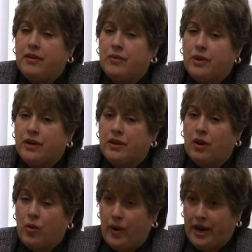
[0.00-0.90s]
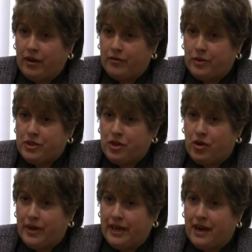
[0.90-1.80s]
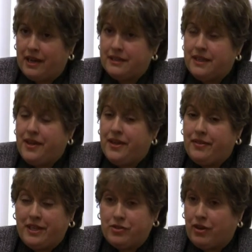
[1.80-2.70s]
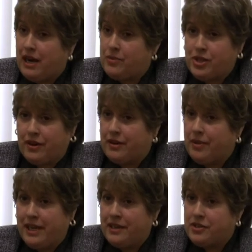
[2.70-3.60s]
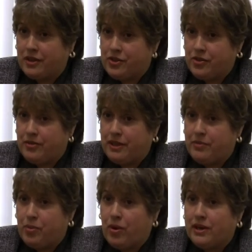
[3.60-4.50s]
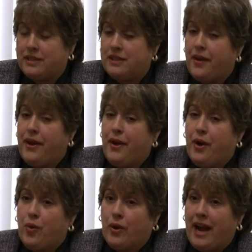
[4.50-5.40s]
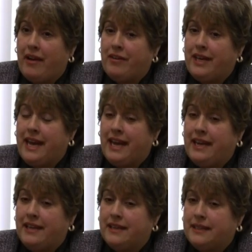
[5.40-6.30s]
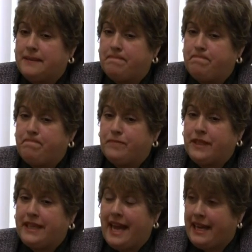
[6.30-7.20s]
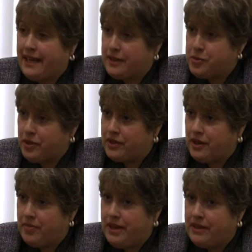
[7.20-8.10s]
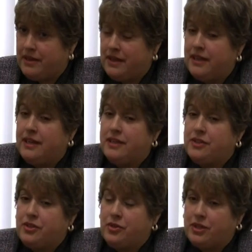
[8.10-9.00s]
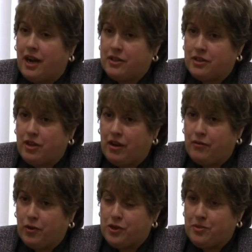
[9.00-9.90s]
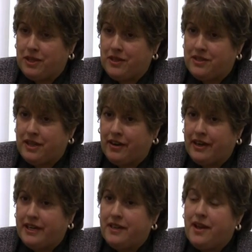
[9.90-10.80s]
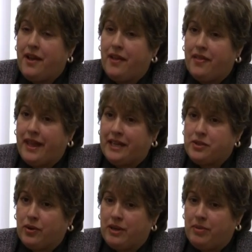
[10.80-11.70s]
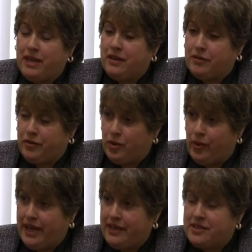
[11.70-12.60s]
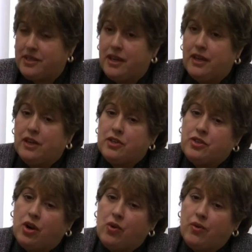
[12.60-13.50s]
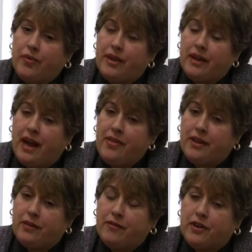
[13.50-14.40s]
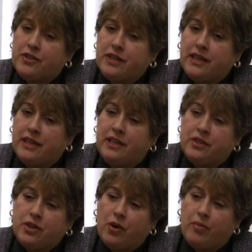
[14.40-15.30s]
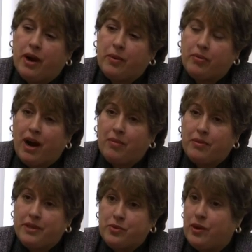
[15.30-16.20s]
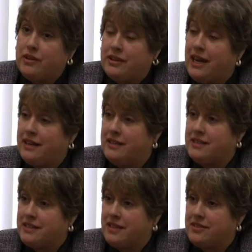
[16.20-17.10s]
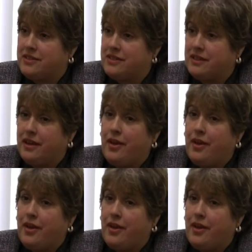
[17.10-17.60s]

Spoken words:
We're aware of what's going on. These crime-sharing meetings are extremely important. We're having a gang expert come in to talk to law enforcement in this area. That's going to be in a few weeks. So I think the first thing you need to know about a problem is whether or not it exists.